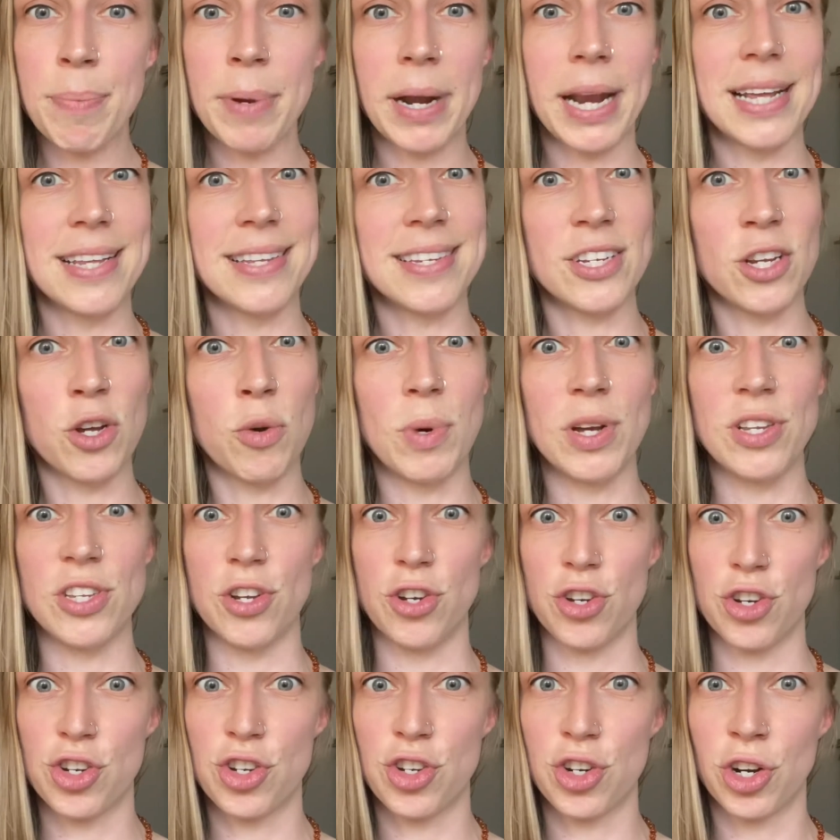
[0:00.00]
but I still
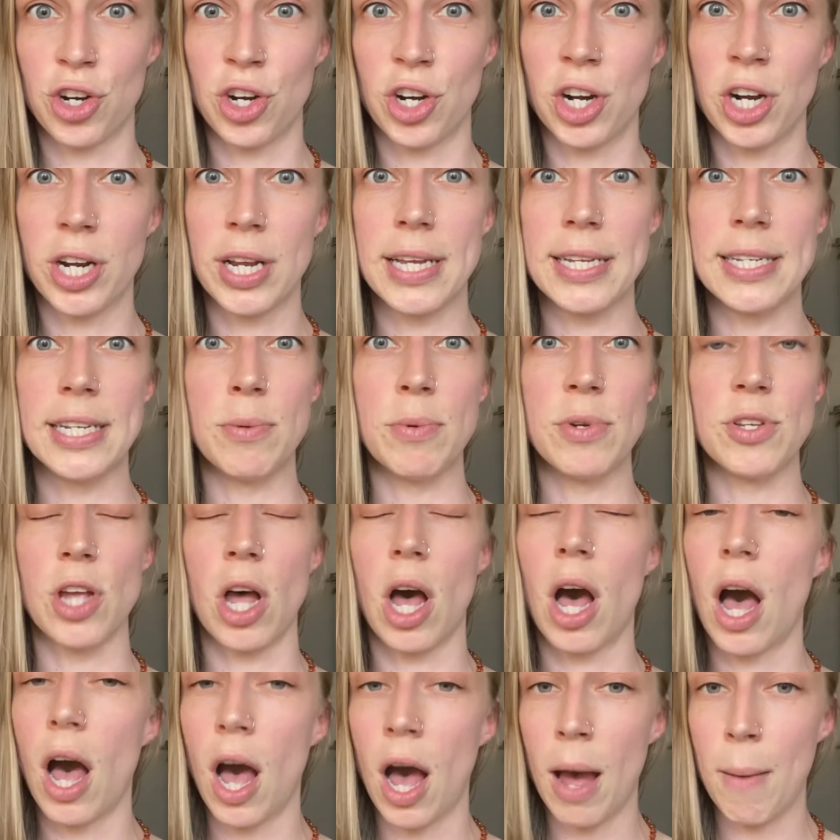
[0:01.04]
wasn't sure because it was a
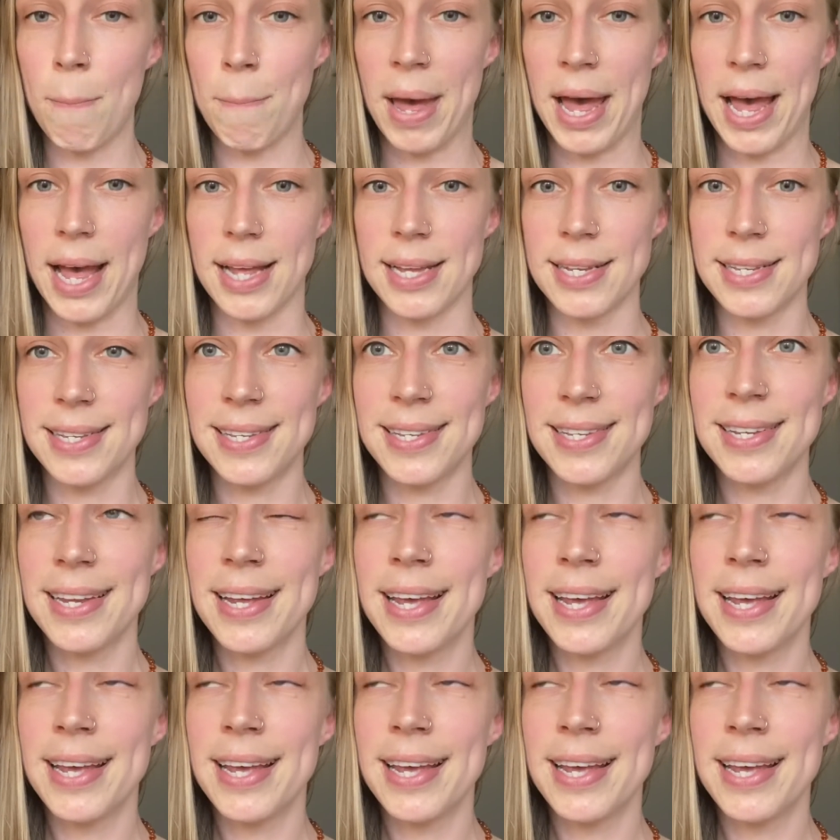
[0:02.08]
hot mess.